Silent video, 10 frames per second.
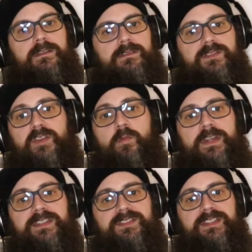So what
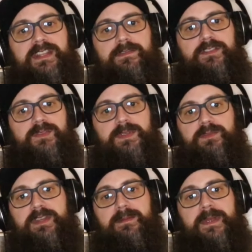is the difference
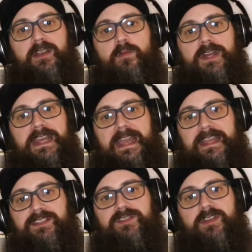between a marijuana
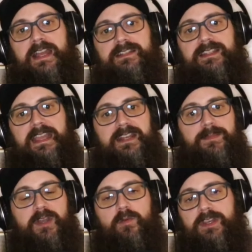extract and a
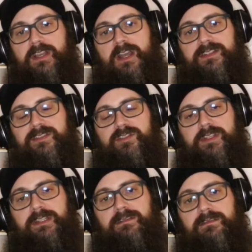marijuana
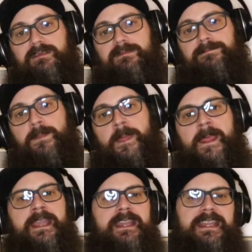concentrate?
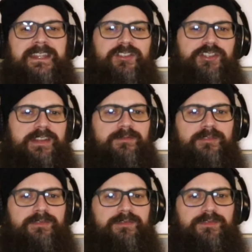In
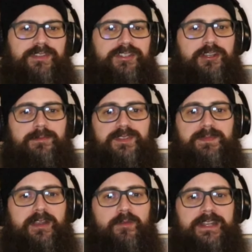general, the terms
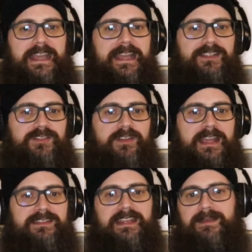marijuana
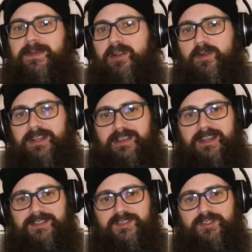extract and marijuana
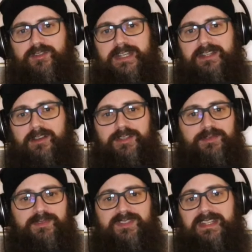concentrate are
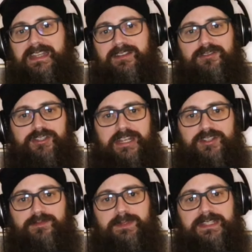used
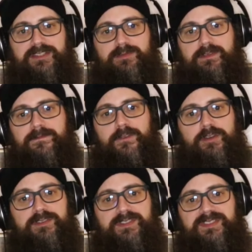interchangeably to
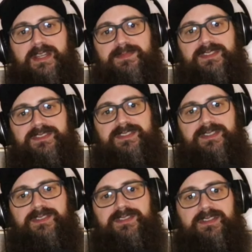refer to
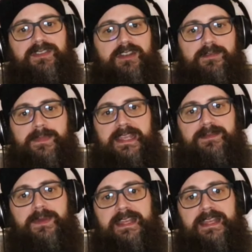substances that are made by